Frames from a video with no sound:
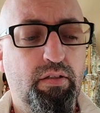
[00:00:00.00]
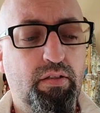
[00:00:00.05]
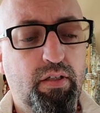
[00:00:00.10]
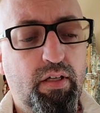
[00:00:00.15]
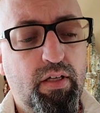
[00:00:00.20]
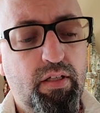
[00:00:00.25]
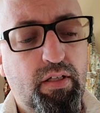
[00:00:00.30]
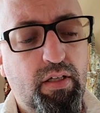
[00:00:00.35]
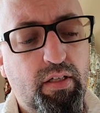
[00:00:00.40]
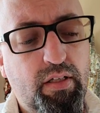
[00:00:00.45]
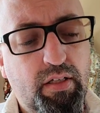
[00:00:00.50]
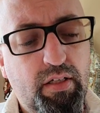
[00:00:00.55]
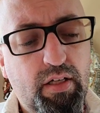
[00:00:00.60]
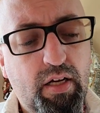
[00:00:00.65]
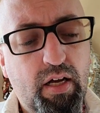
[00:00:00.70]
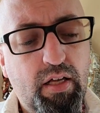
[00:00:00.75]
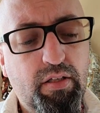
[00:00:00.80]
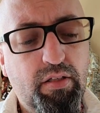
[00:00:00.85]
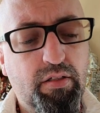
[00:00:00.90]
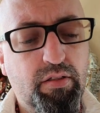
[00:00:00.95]
And then the
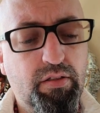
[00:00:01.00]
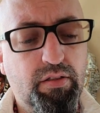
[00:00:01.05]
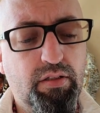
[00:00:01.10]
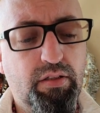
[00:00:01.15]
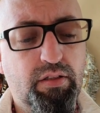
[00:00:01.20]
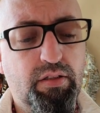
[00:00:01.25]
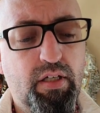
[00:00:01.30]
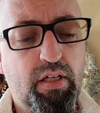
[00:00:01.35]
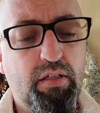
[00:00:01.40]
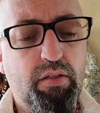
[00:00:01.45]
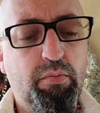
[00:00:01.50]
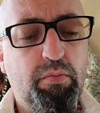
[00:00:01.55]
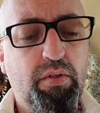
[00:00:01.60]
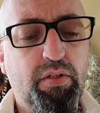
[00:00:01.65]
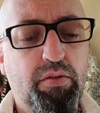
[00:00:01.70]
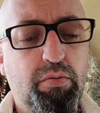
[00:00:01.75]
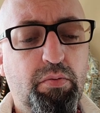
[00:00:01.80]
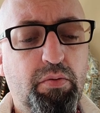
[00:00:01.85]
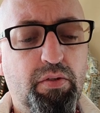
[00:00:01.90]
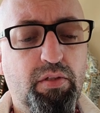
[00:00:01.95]
others that are
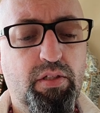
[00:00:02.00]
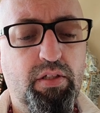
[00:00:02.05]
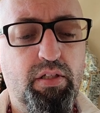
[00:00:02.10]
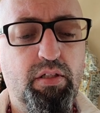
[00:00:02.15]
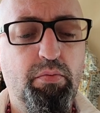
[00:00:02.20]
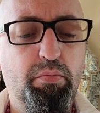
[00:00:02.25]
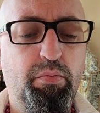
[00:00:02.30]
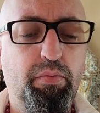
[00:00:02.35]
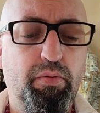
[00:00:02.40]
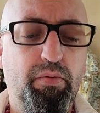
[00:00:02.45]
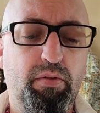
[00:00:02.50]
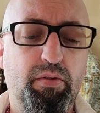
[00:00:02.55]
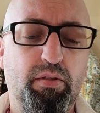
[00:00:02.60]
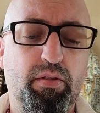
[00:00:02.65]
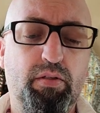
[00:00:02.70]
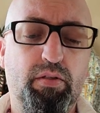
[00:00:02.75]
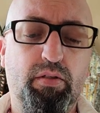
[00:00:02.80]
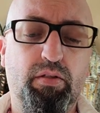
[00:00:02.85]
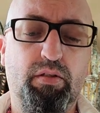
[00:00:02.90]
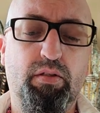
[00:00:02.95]
much more
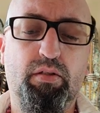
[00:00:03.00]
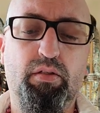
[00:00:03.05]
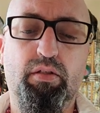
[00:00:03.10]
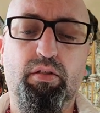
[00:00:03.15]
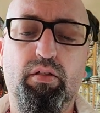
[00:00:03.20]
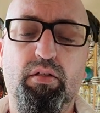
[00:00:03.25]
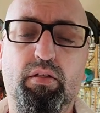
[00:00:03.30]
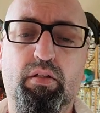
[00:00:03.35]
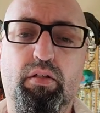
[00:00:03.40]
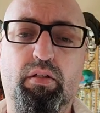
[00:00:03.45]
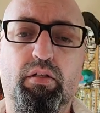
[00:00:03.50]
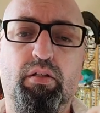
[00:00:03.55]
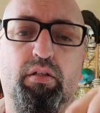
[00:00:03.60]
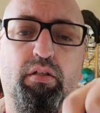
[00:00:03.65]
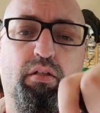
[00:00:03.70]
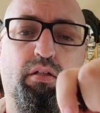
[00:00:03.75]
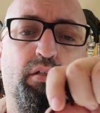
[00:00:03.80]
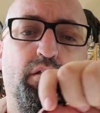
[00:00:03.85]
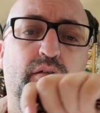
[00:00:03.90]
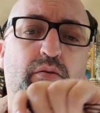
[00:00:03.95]
simpler.
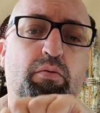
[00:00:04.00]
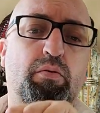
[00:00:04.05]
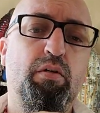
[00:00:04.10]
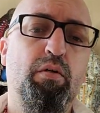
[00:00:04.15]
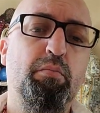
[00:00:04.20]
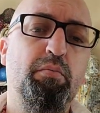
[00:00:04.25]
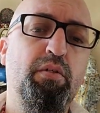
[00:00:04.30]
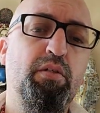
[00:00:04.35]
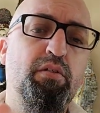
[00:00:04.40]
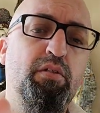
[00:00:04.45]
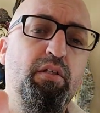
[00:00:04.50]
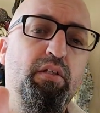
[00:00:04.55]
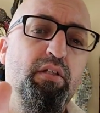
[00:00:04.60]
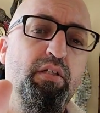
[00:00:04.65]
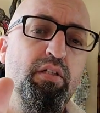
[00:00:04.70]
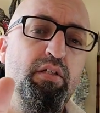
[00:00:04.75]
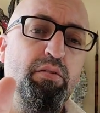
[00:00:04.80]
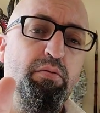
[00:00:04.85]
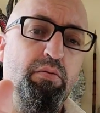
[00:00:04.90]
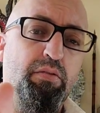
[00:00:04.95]
When I'm using
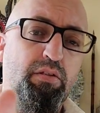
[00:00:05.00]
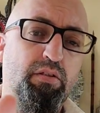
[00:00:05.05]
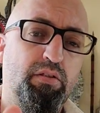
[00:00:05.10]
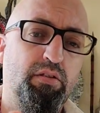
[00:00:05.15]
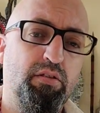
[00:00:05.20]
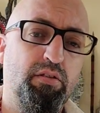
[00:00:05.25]
this one